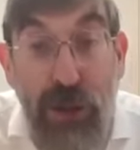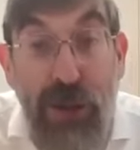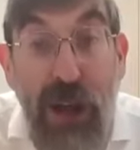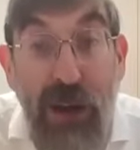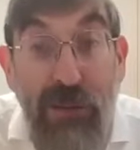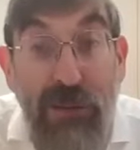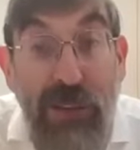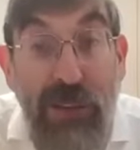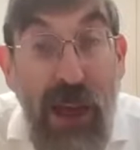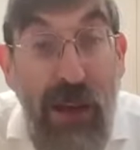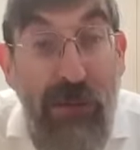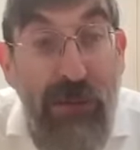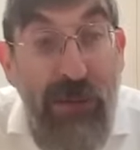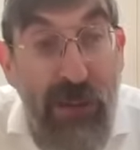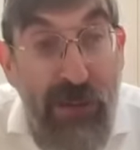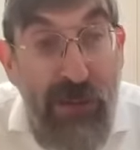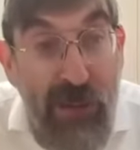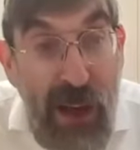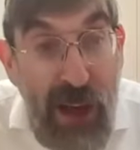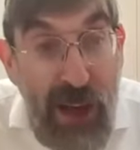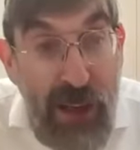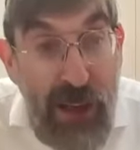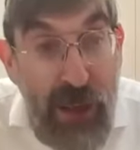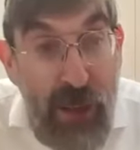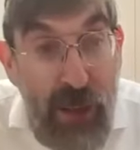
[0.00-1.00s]
you'd have to have it
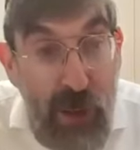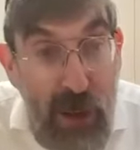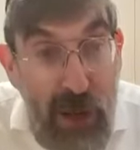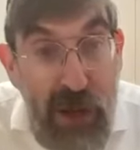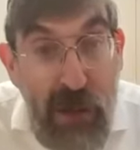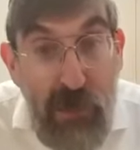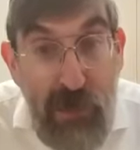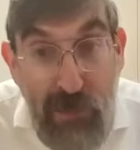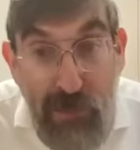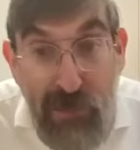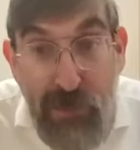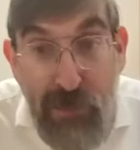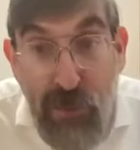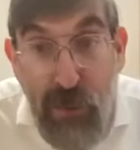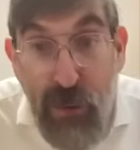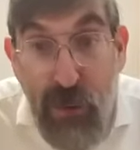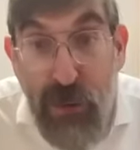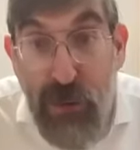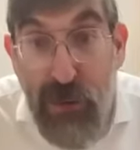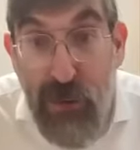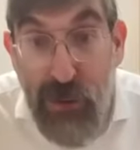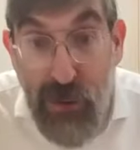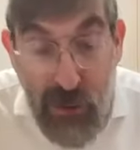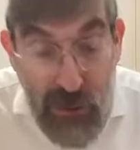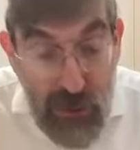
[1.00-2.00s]
evaluated
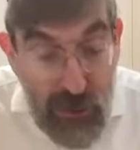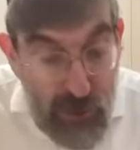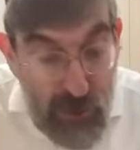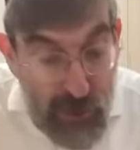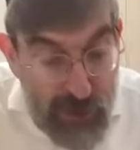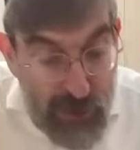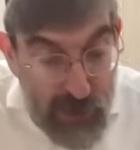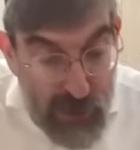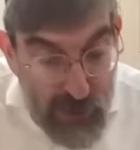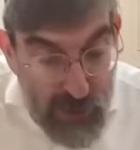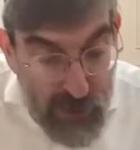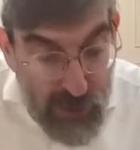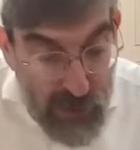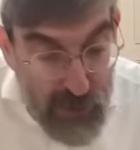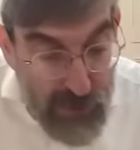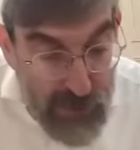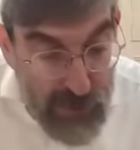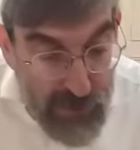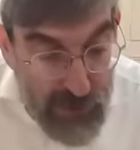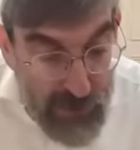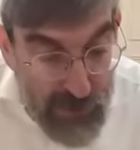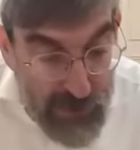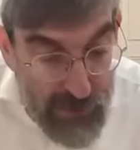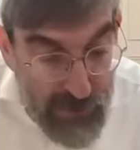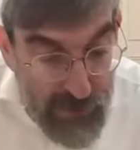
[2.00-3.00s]
before you go through with the
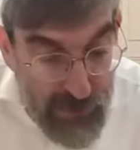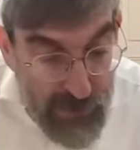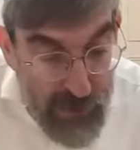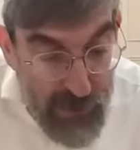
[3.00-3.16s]
Kedushin.